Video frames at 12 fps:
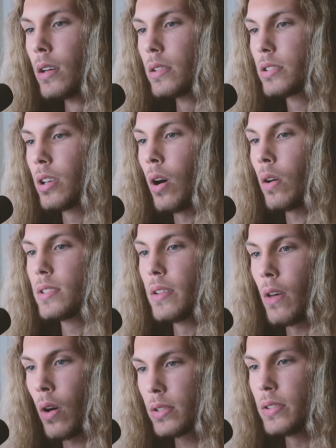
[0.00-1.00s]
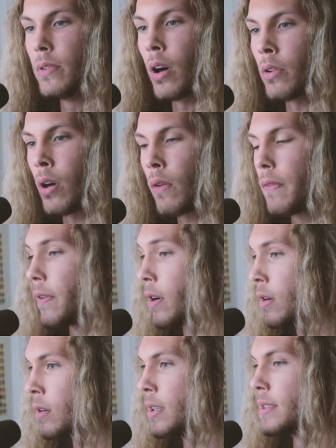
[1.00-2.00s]
So, to those who don't know,
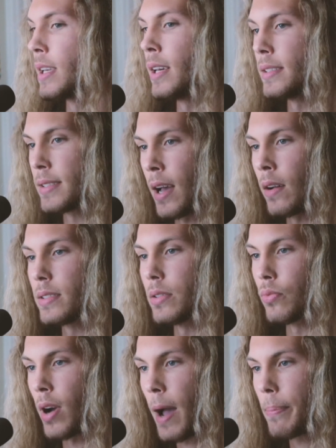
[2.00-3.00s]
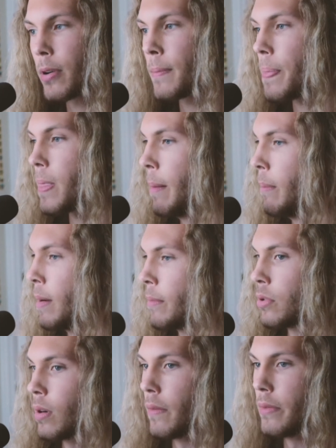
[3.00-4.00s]
Fern is a talented rapper and
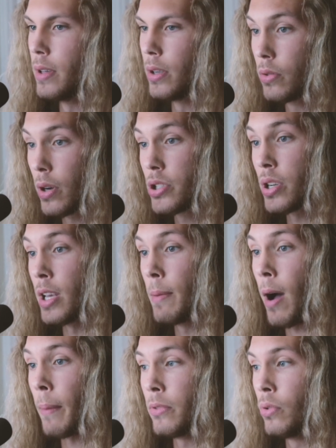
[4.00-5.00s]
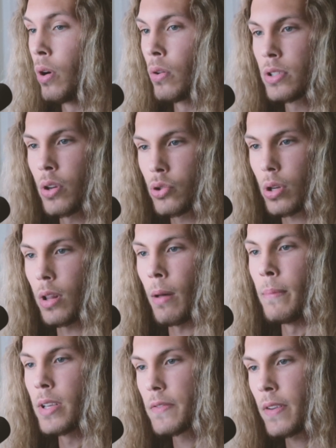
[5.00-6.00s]
member of the Christian hip-hop duo Social Club
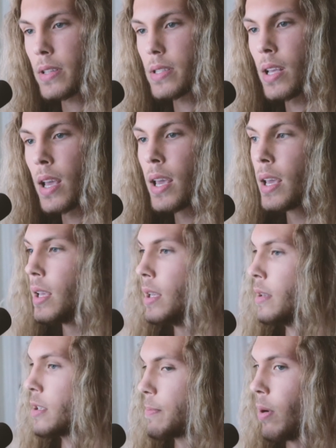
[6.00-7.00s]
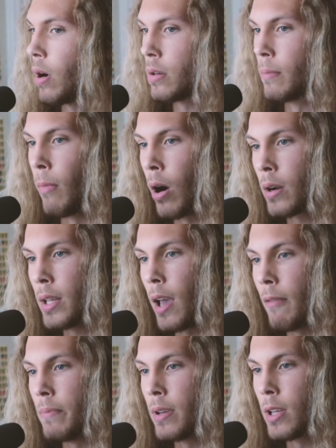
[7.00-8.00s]
Misfits. He and his partner Marty
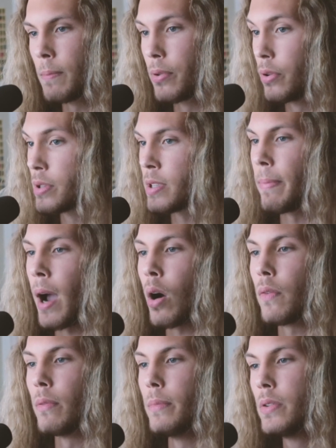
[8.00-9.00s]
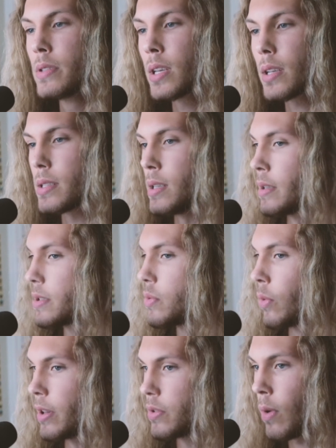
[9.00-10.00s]
have been producing powerful music since
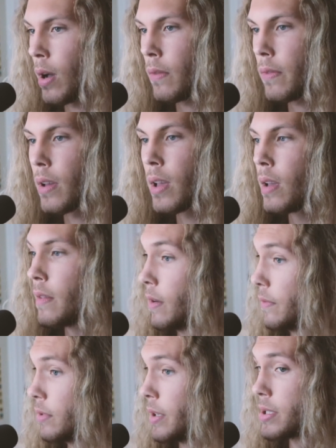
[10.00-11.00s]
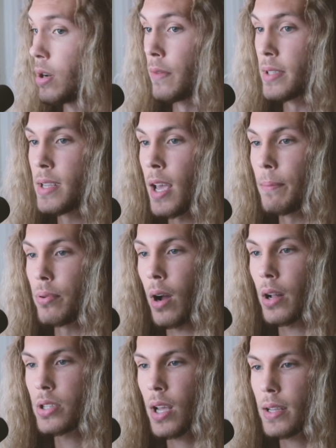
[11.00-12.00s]
2012. They've released over 10
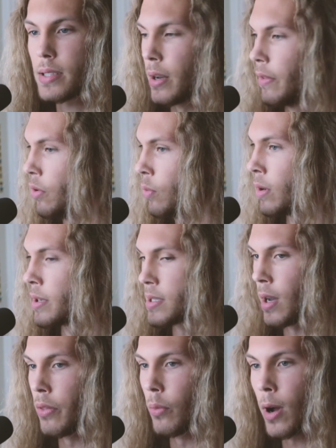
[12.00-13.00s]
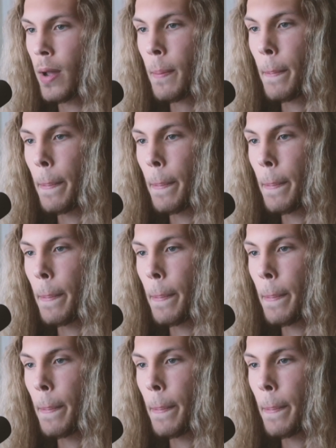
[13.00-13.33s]
projects, and a new one is on the way.